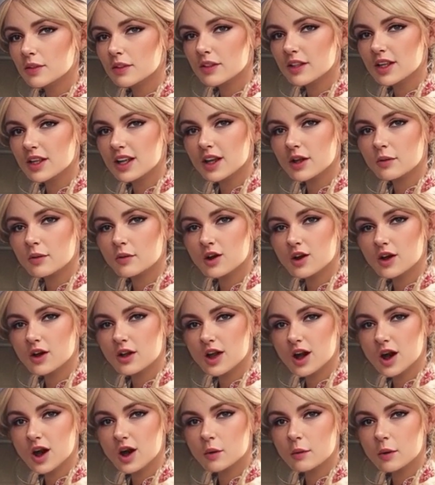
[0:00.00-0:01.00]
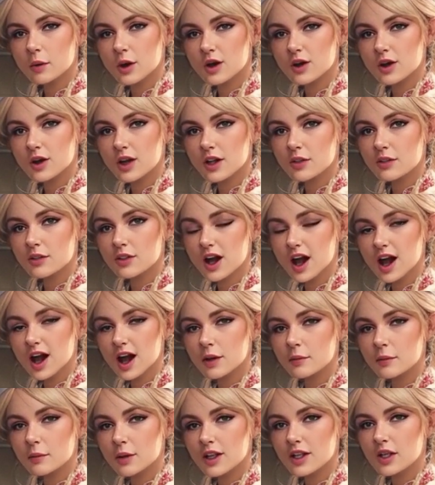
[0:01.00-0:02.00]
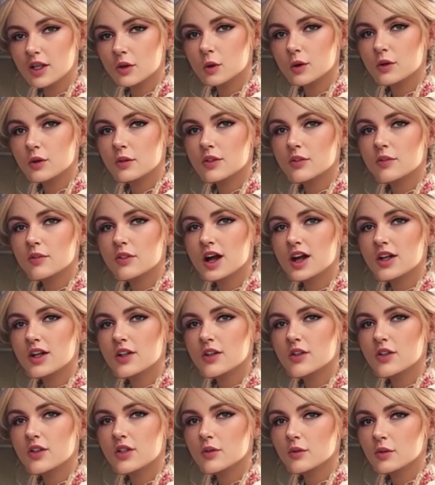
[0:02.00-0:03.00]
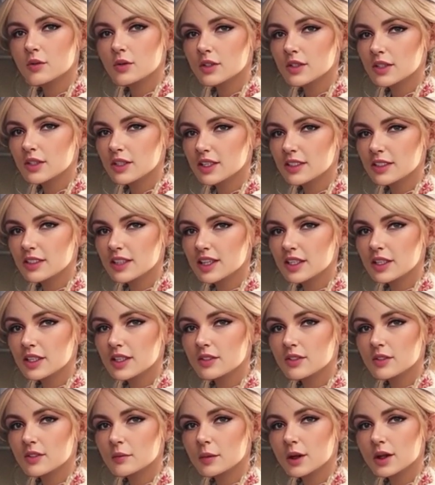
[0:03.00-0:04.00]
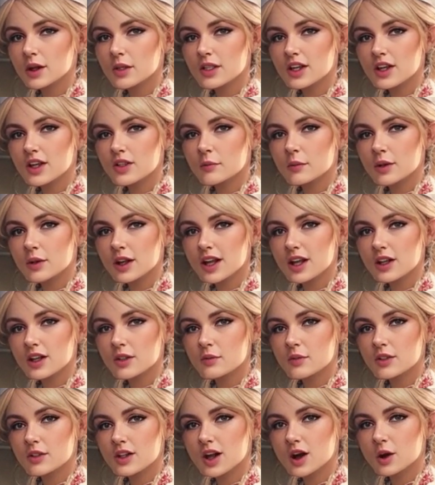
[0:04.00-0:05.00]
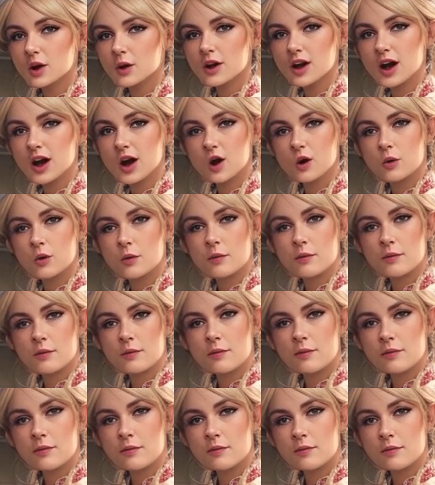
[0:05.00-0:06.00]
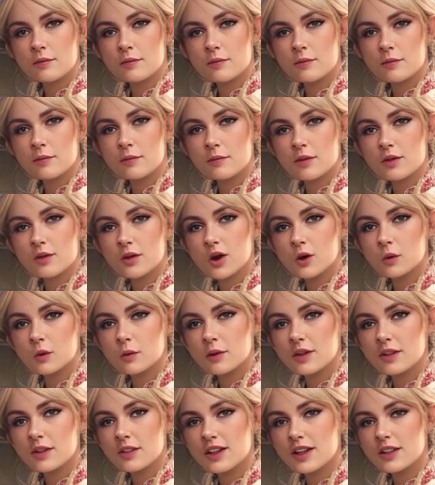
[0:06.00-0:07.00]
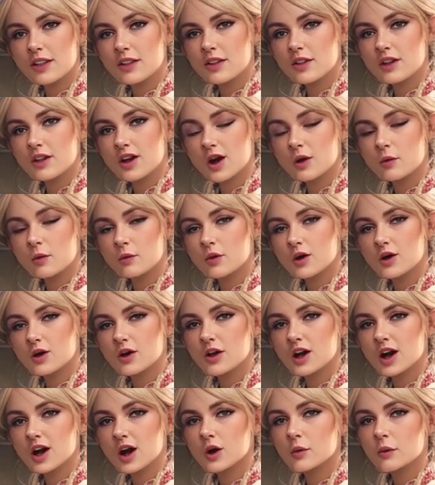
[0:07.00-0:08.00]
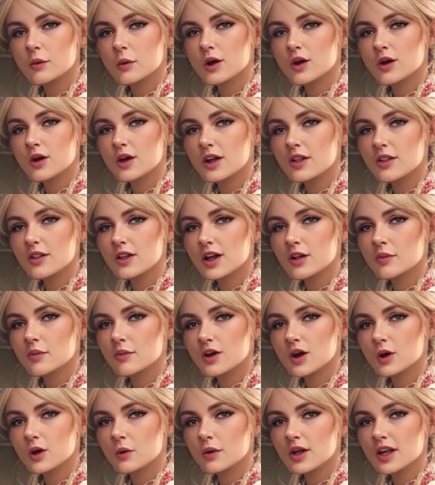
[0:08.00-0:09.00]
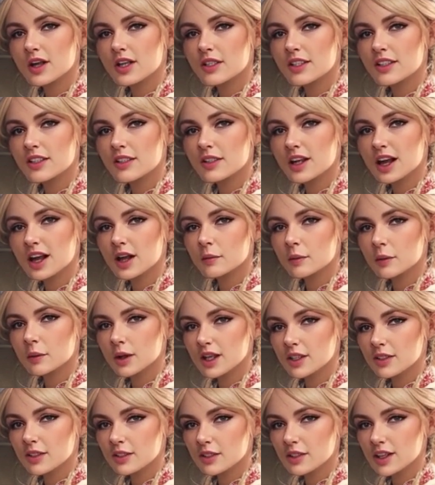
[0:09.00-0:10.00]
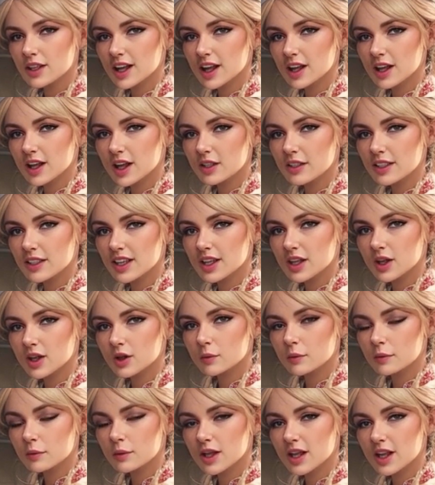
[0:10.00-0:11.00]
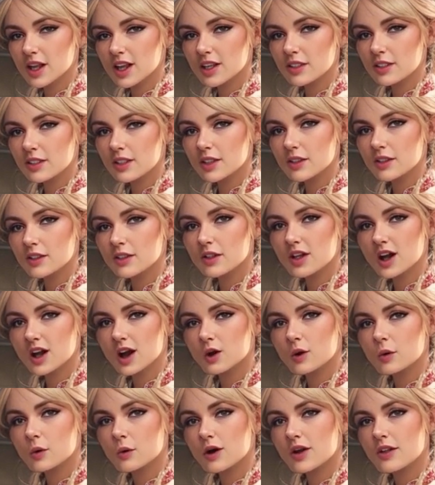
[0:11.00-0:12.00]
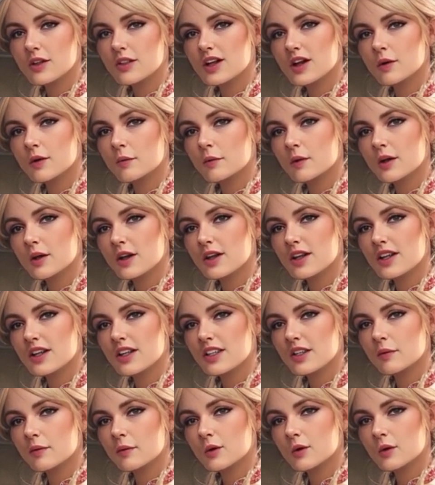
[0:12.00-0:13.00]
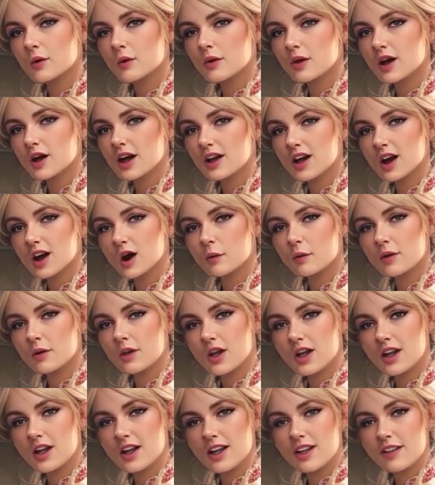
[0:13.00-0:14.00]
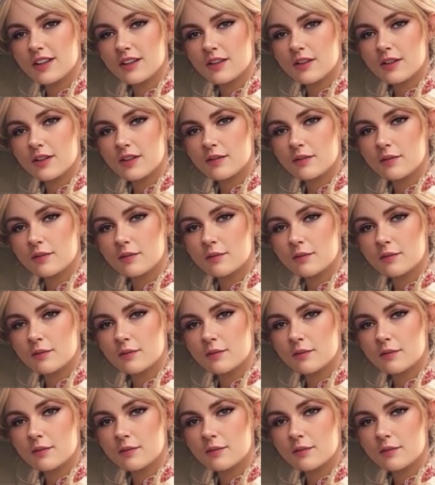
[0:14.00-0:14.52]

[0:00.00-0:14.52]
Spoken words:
Kneading for a long period of time is one of the factors for the success of the method of making pheno at home. You must knead the dough for a long period of no less than 10 minutes and continue kneading until the dough is completely smooth and homogeneous.